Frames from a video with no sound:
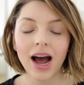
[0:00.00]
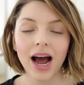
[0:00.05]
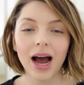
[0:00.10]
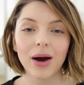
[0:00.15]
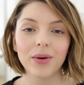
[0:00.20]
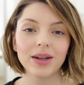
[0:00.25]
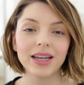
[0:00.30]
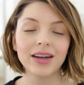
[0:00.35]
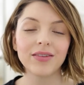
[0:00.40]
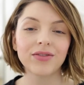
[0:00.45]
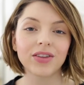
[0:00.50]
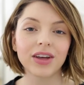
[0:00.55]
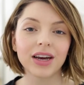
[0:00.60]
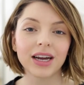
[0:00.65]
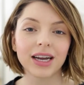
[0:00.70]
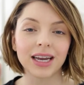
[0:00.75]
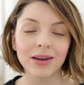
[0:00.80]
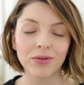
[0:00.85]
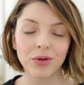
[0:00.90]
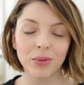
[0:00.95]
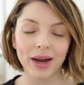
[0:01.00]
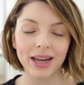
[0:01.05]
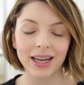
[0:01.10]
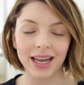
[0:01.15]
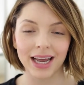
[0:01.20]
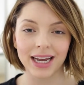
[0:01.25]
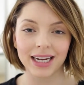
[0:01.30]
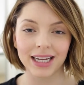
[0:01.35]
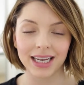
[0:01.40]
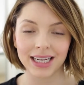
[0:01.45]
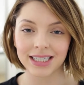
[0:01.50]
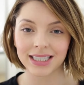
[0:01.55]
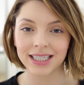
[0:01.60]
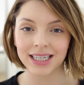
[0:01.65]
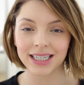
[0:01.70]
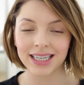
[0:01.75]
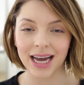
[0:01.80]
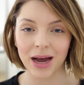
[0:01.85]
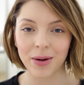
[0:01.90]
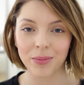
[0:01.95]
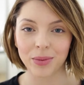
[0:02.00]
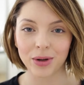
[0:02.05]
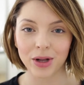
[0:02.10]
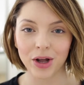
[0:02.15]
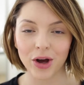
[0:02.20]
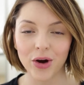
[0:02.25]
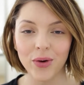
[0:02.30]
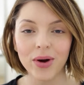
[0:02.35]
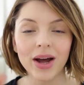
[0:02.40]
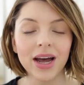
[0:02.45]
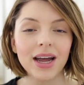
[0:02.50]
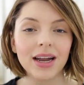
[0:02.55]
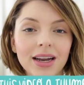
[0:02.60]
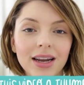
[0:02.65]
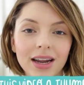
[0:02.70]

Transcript: I will leave the giveaway link listed down below.